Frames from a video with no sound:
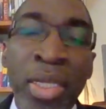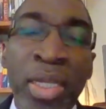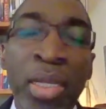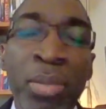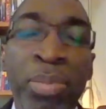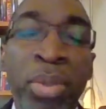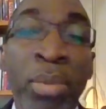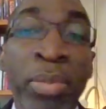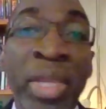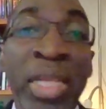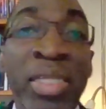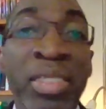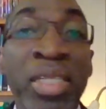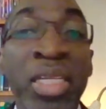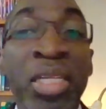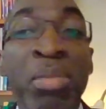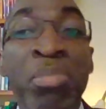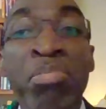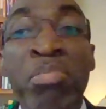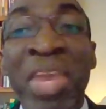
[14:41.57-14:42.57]

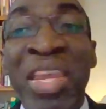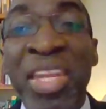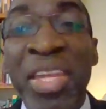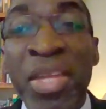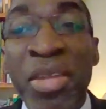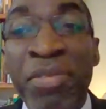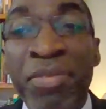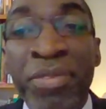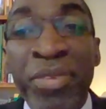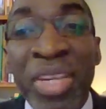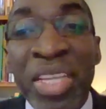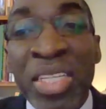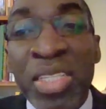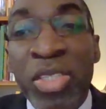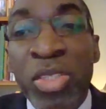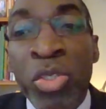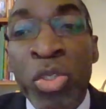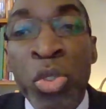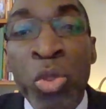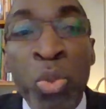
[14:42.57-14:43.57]
implementing many
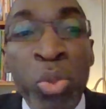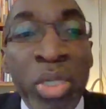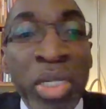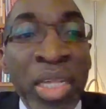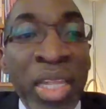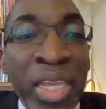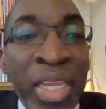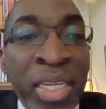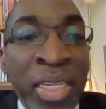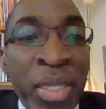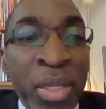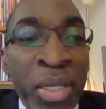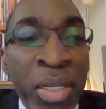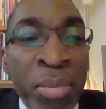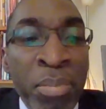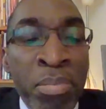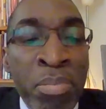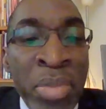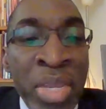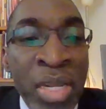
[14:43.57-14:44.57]
different youth-led
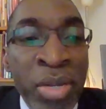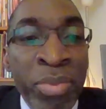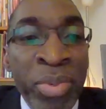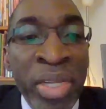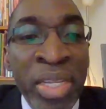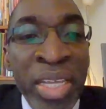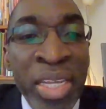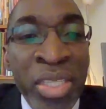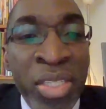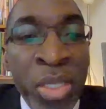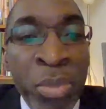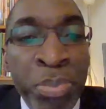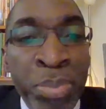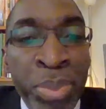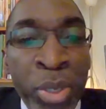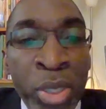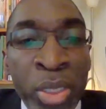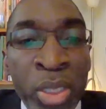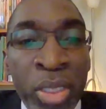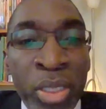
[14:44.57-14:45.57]
male-related
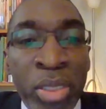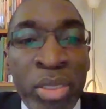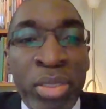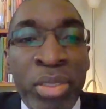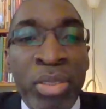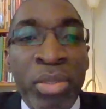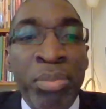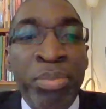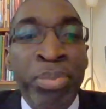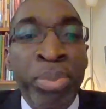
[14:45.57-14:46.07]
projects,